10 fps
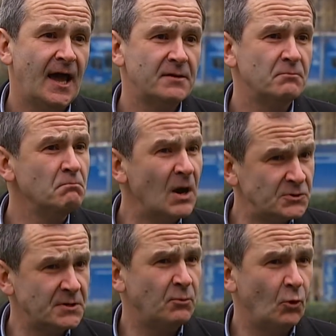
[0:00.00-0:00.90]
and
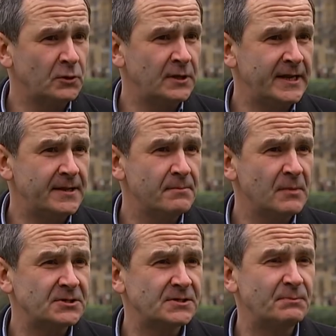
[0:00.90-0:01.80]
most importantly, there
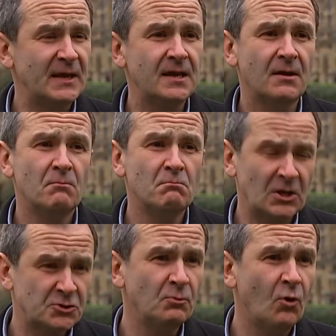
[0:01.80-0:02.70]
must be
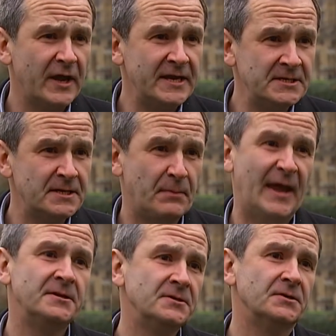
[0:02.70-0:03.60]
much more
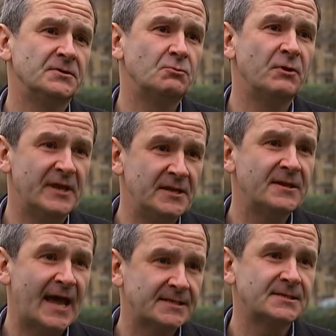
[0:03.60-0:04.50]
independence
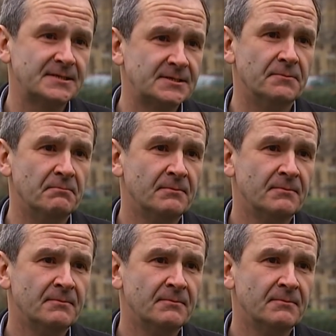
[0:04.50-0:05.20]
within that system.